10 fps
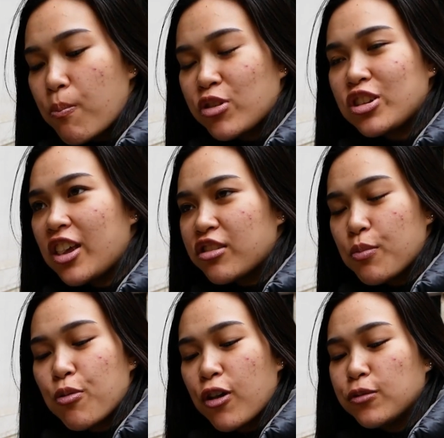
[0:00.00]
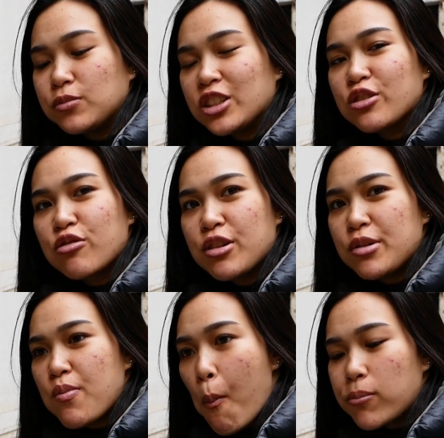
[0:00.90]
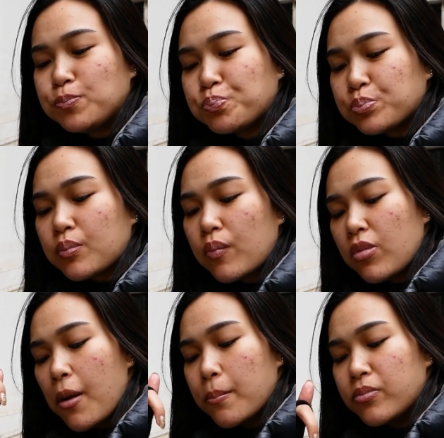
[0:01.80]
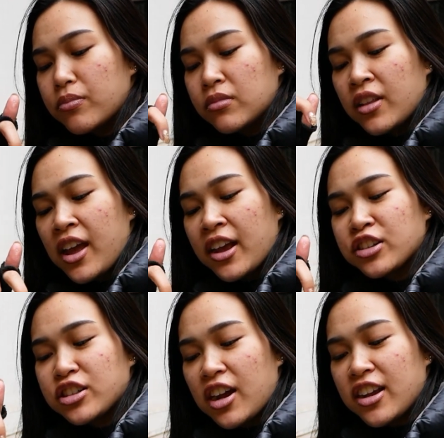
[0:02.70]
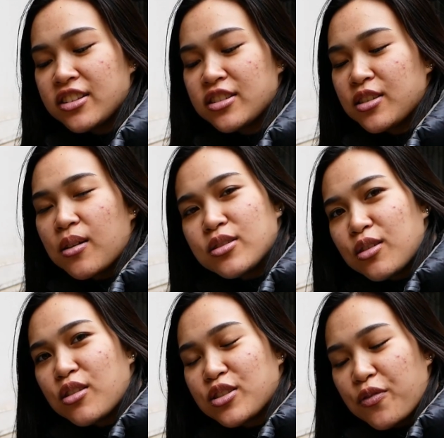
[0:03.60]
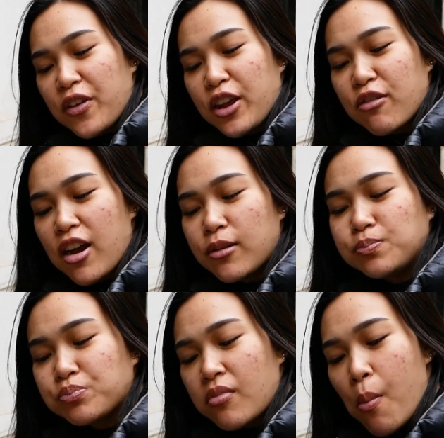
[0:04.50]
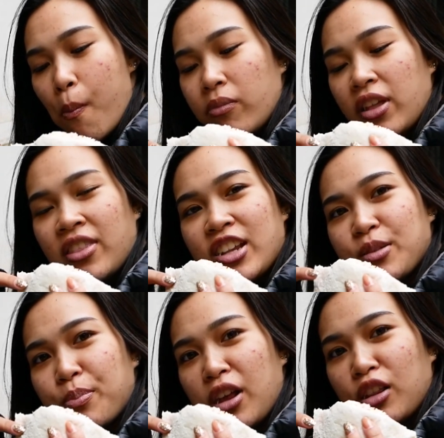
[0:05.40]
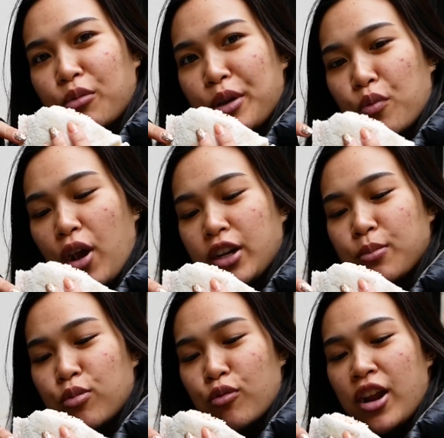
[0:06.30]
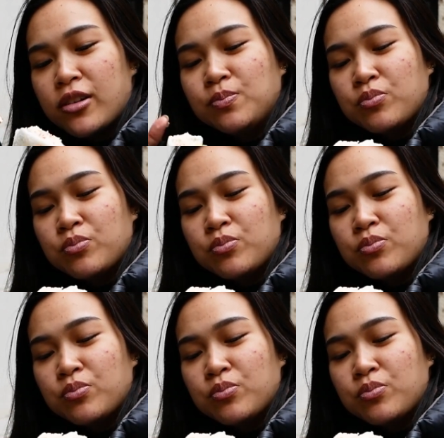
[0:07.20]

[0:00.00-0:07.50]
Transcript: Just like the prawn is creamy. The egg shines. So does the fake crab. A nice pillowy white bread.